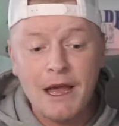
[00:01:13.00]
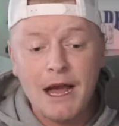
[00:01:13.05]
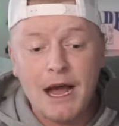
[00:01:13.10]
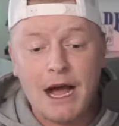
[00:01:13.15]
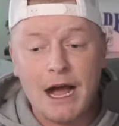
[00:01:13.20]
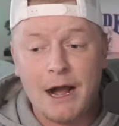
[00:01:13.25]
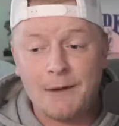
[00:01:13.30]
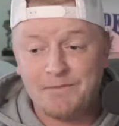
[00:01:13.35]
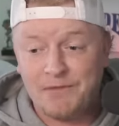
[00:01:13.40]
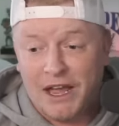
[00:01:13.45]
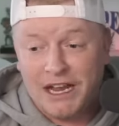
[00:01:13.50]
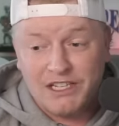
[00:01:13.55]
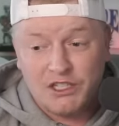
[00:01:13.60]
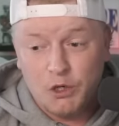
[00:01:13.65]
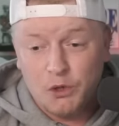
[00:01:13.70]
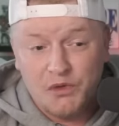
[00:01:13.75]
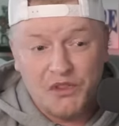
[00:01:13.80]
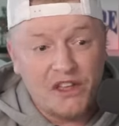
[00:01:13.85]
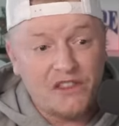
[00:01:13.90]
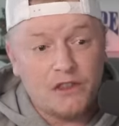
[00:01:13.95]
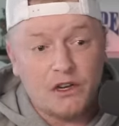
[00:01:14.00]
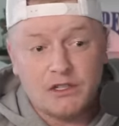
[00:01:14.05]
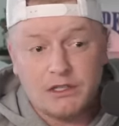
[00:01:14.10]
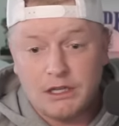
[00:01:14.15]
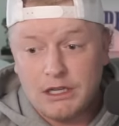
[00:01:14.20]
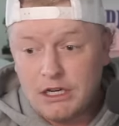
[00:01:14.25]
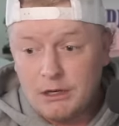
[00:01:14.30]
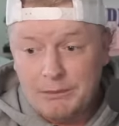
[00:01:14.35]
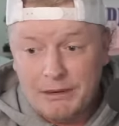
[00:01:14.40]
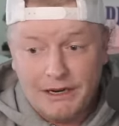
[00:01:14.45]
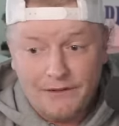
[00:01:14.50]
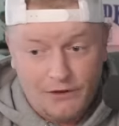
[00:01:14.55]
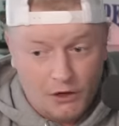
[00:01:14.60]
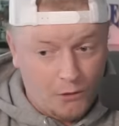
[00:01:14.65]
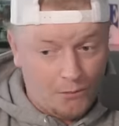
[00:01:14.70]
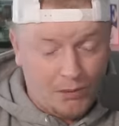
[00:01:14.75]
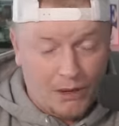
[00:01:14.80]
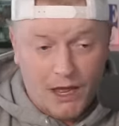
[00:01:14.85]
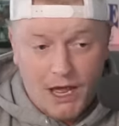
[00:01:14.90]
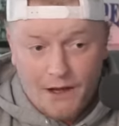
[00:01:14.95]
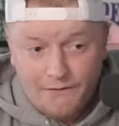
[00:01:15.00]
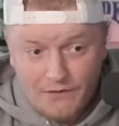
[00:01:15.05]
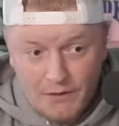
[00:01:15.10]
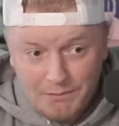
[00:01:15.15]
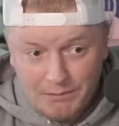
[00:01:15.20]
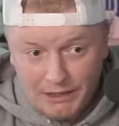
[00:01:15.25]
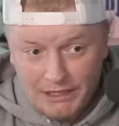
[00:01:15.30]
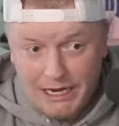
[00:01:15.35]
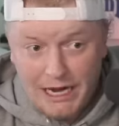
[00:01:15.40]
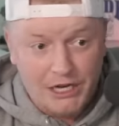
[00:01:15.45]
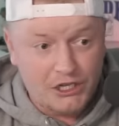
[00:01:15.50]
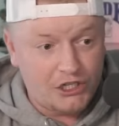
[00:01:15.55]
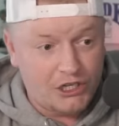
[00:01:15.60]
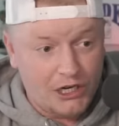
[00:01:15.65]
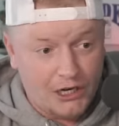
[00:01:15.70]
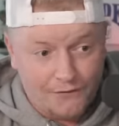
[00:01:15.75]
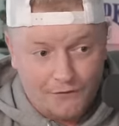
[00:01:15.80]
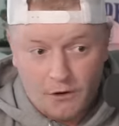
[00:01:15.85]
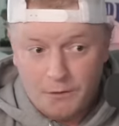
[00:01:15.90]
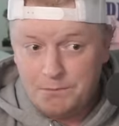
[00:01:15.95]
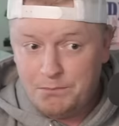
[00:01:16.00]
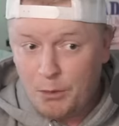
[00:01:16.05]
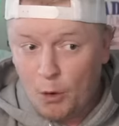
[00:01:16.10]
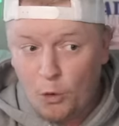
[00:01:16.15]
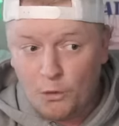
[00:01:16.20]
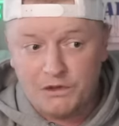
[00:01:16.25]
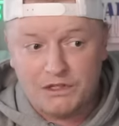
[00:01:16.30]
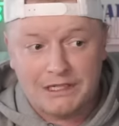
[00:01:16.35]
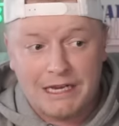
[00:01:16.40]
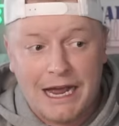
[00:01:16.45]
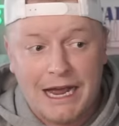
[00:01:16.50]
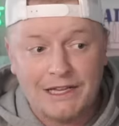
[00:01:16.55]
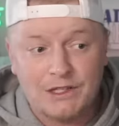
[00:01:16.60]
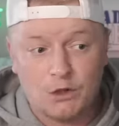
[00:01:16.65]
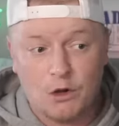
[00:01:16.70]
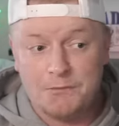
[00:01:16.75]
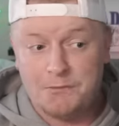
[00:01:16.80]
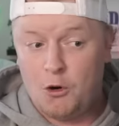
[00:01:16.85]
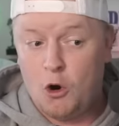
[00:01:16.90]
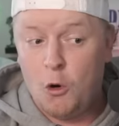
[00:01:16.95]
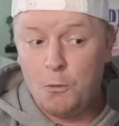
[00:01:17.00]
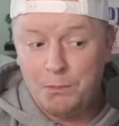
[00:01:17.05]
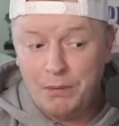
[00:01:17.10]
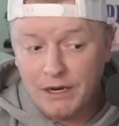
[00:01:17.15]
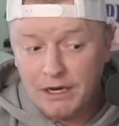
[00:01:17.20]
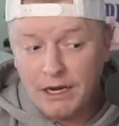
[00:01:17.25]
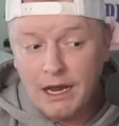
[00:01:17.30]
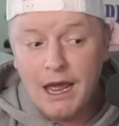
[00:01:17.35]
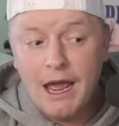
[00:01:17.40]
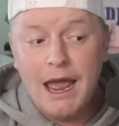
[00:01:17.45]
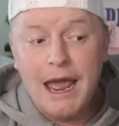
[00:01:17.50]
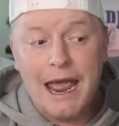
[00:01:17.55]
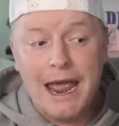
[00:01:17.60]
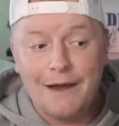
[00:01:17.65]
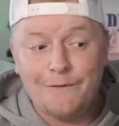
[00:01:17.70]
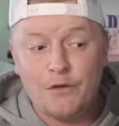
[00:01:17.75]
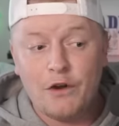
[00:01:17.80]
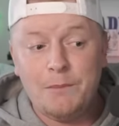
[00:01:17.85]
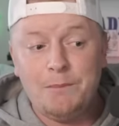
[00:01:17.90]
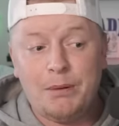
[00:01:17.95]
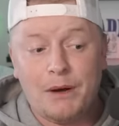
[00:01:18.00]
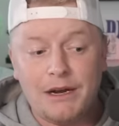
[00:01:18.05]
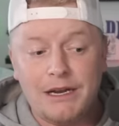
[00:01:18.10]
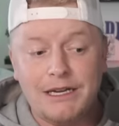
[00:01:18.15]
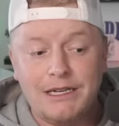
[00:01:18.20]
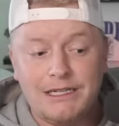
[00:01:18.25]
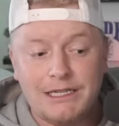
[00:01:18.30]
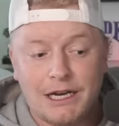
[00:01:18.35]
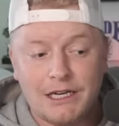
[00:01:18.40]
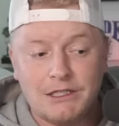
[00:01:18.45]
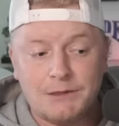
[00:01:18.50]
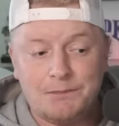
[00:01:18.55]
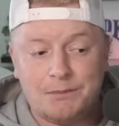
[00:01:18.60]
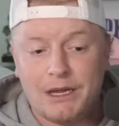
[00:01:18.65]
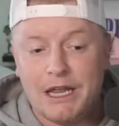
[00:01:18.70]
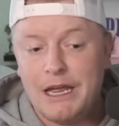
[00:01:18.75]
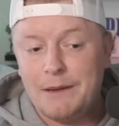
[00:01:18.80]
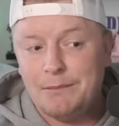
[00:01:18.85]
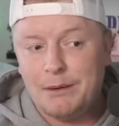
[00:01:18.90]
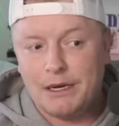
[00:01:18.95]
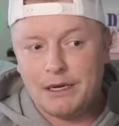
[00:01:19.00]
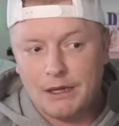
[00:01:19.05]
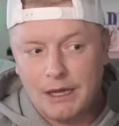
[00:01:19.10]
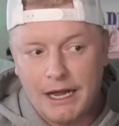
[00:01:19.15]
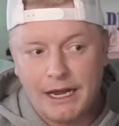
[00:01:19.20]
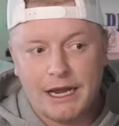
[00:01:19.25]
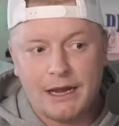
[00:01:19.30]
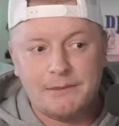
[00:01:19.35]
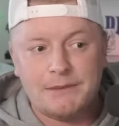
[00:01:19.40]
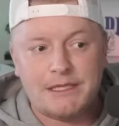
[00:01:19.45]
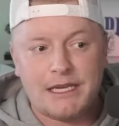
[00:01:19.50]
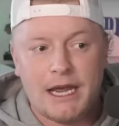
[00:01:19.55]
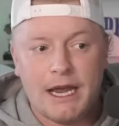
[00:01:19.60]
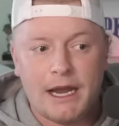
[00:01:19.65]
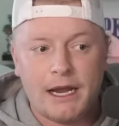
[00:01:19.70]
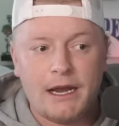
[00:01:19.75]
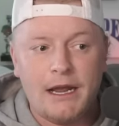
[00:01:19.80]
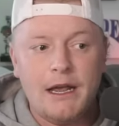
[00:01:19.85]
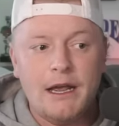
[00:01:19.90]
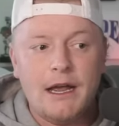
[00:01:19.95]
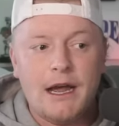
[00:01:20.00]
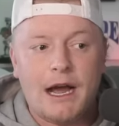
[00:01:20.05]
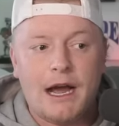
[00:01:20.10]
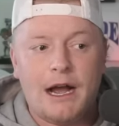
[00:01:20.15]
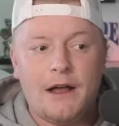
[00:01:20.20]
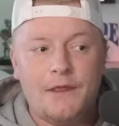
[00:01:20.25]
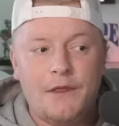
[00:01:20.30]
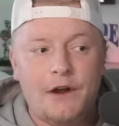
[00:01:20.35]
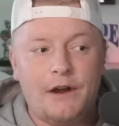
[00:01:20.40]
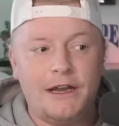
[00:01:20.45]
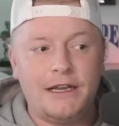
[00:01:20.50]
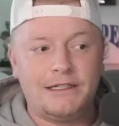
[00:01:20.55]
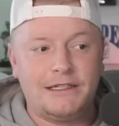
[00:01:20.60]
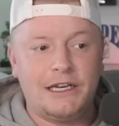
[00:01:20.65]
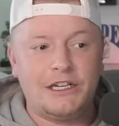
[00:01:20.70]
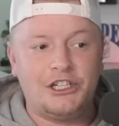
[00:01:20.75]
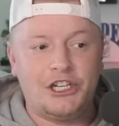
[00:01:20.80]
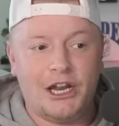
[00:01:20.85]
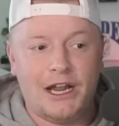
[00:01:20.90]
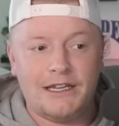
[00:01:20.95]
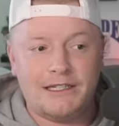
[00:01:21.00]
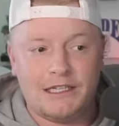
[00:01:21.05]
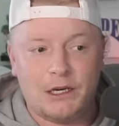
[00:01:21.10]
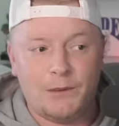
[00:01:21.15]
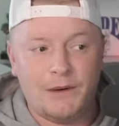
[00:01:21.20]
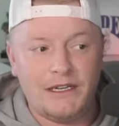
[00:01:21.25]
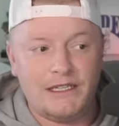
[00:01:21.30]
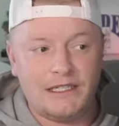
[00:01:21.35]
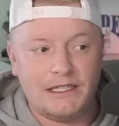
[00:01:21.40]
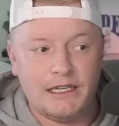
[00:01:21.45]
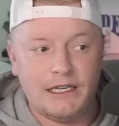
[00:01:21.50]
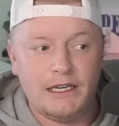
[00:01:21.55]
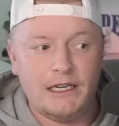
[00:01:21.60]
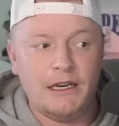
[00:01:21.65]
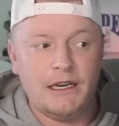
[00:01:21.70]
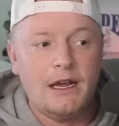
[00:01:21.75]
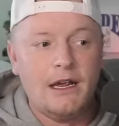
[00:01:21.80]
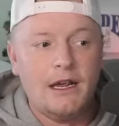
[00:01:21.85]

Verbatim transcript: Um, I do think there's a little bit of, you know, playoff implication here for both sides. So I'm hoping everybody does play. But like I'm saying, uh, there is a chance that we see,